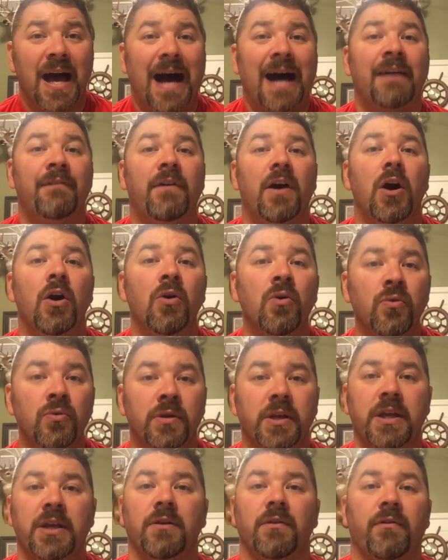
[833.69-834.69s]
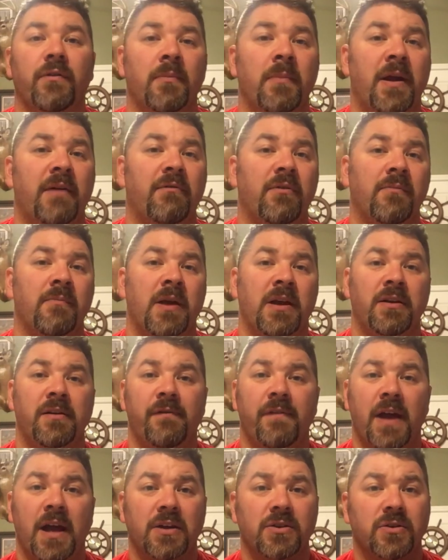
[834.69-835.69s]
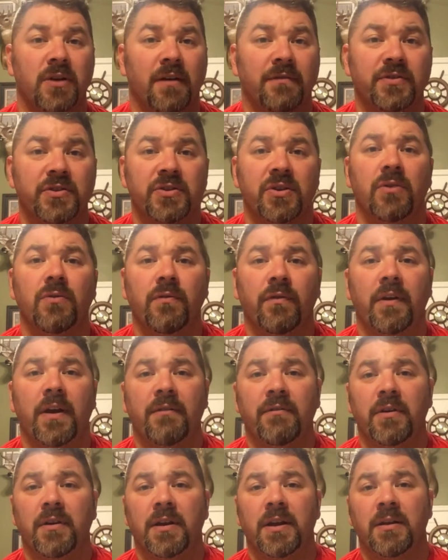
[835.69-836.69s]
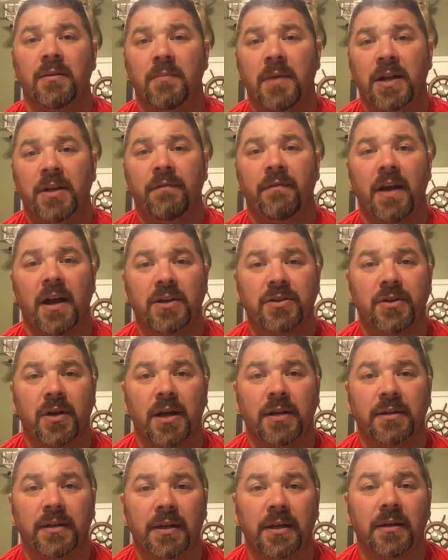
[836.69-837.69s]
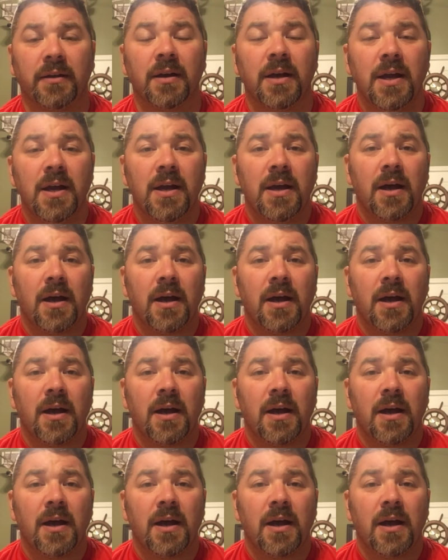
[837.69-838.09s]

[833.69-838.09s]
I've owned gear from every manufacturer. I've sold for every gear manufacturer out there.